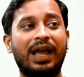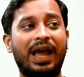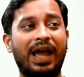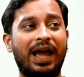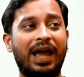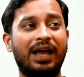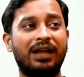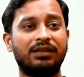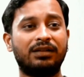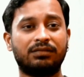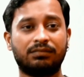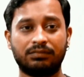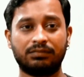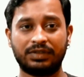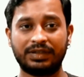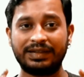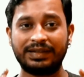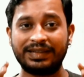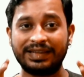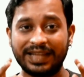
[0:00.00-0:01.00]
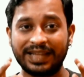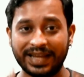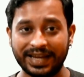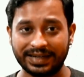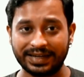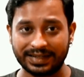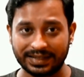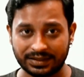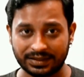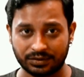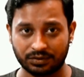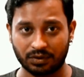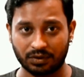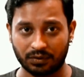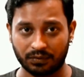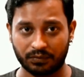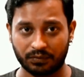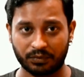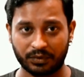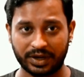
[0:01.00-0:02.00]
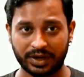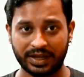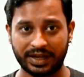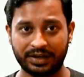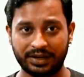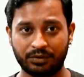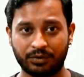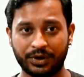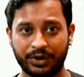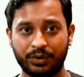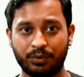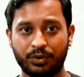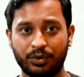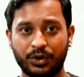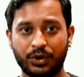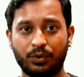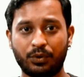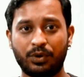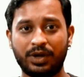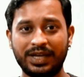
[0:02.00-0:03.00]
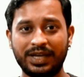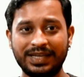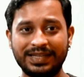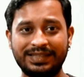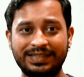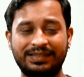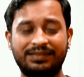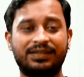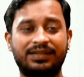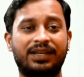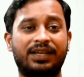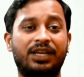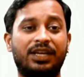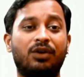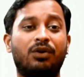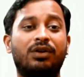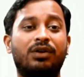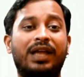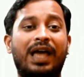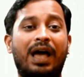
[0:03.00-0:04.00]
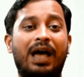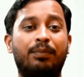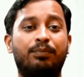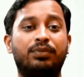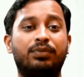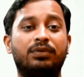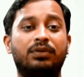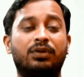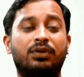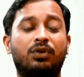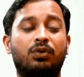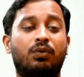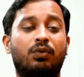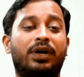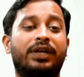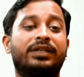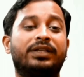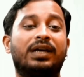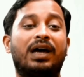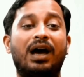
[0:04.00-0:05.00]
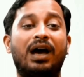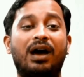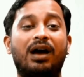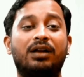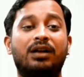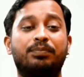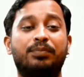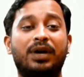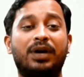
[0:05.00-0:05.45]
and the latest offering, Android Oreo, is taking on Apple quite hard.